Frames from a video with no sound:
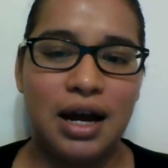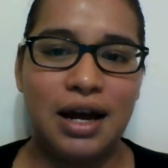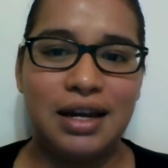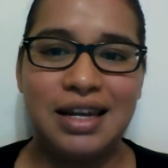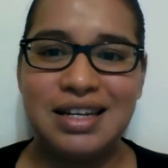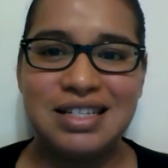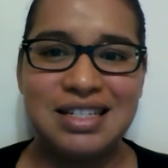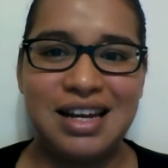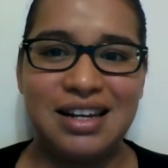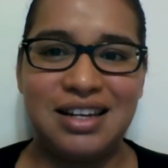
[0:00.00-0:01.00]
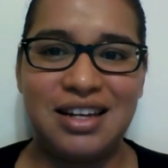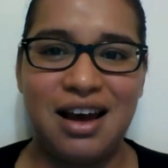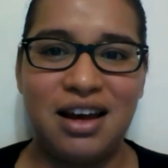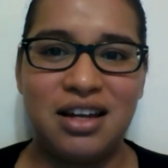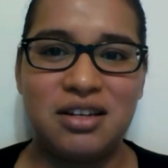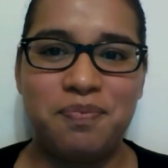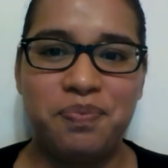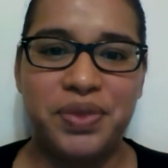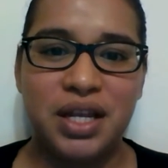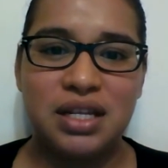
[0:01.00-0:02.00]
He stated that
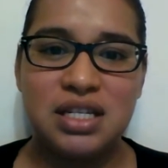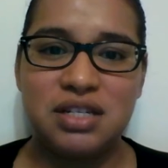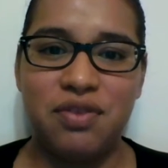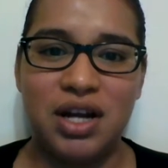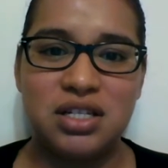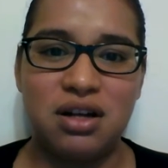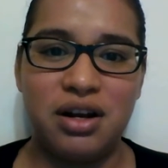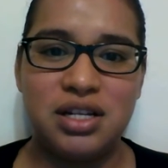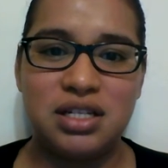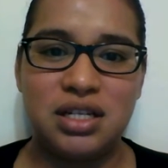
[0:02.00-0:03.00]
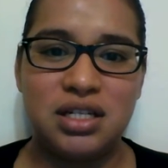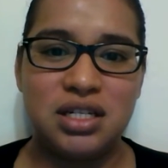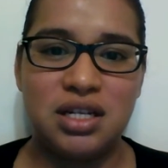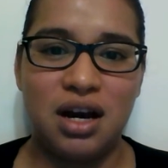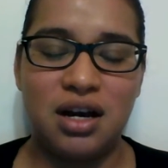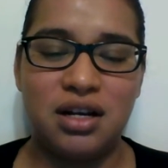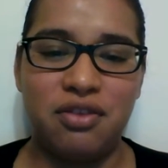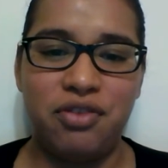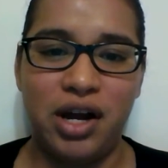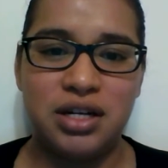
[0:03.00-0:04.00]
this device honestly did not
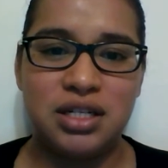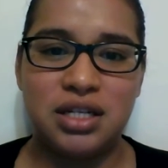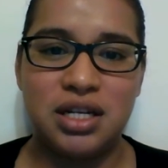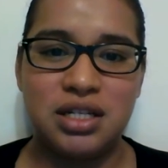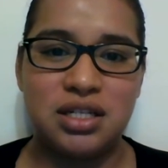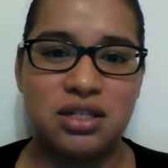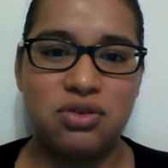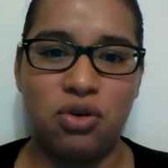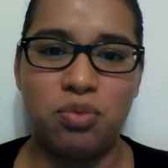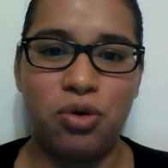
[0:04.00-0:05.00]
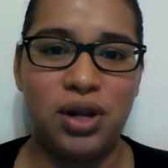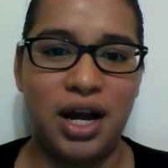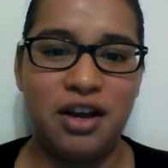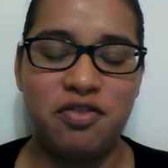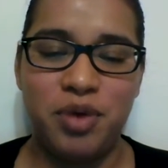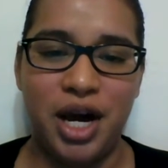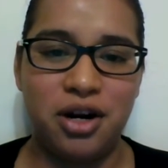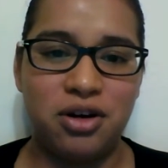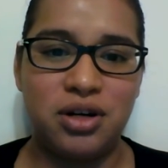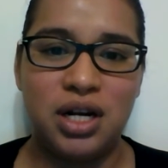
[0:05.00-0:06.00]
affect his normal life
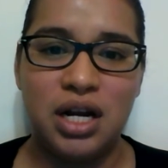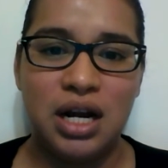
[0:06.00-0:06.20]
pattern,